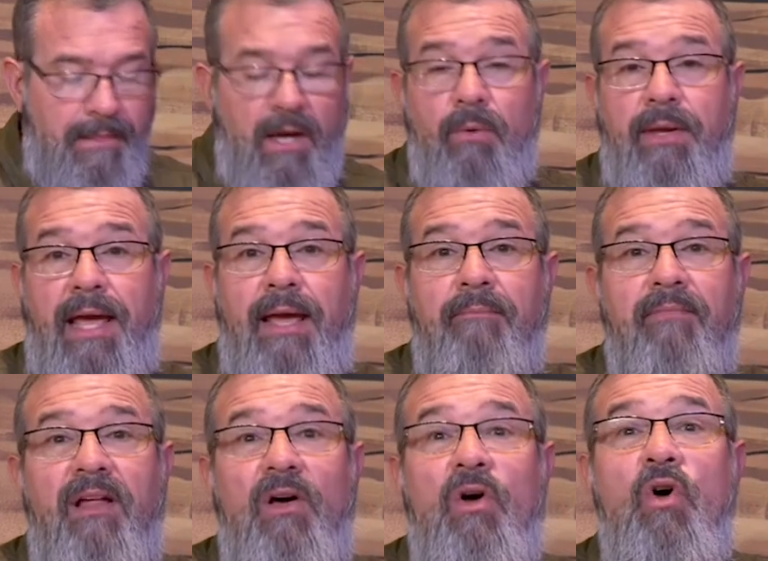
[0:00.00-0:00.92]
Okay,
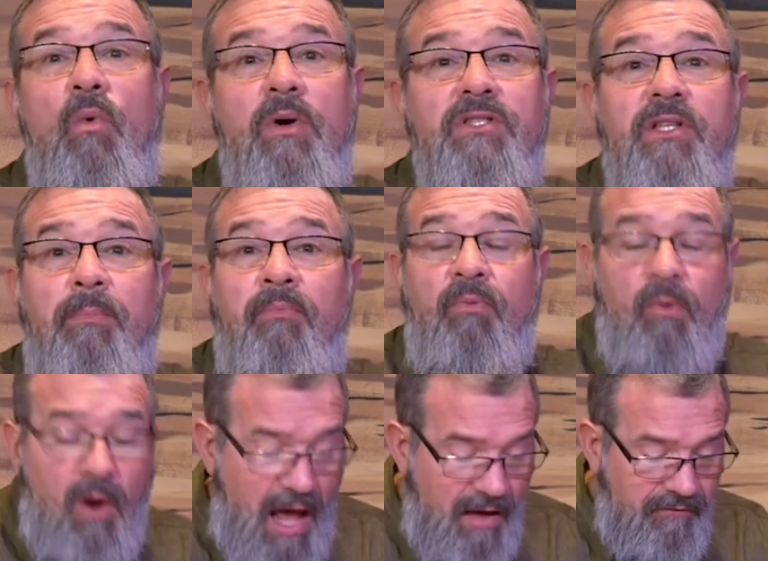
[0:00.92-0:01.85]
who was the
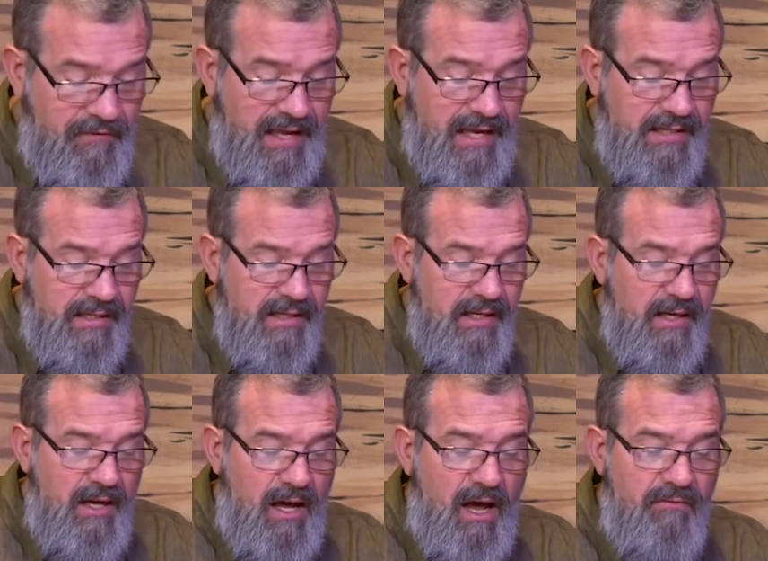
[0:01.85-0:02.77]
prophet
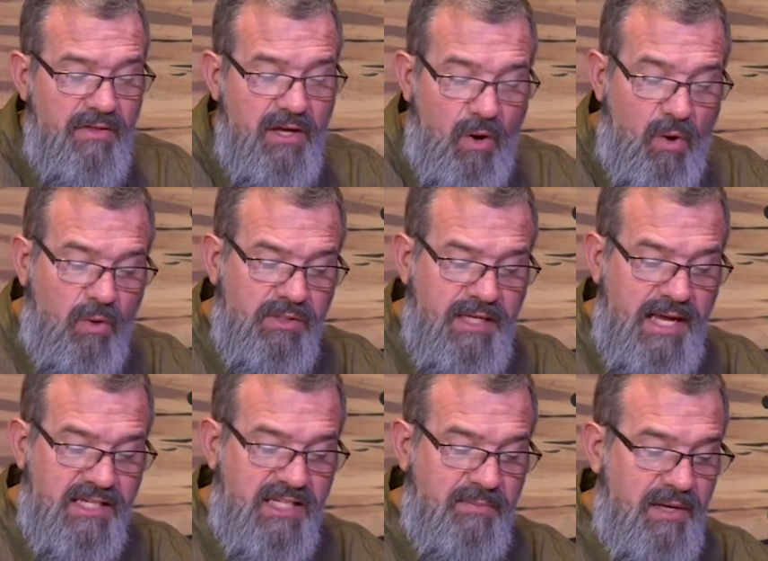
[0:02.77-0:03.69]
of the Old
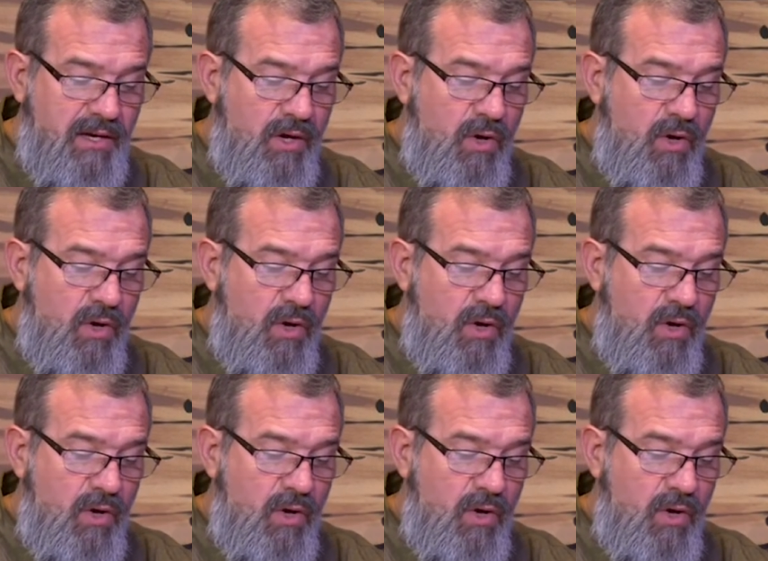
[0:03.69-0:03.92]
Testament